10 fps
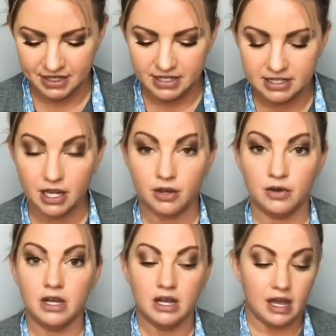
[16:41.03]
So
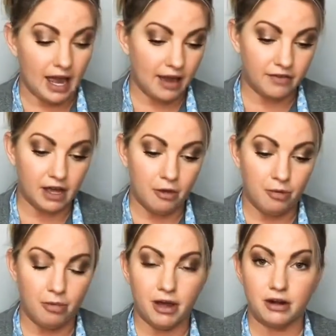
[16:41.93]
half a cup
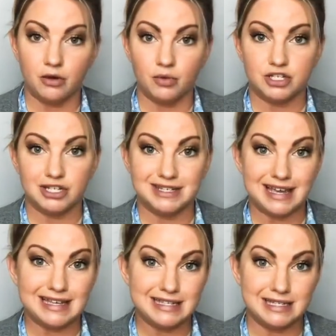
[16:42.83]
of butter, which is
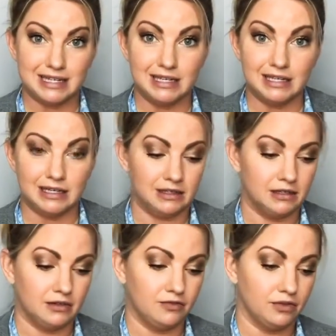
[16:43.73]
a
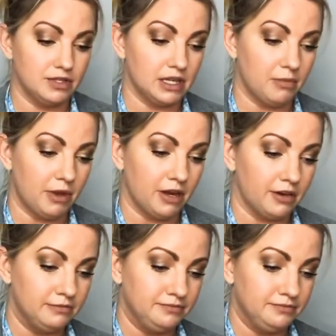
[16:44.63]
full stick of butter,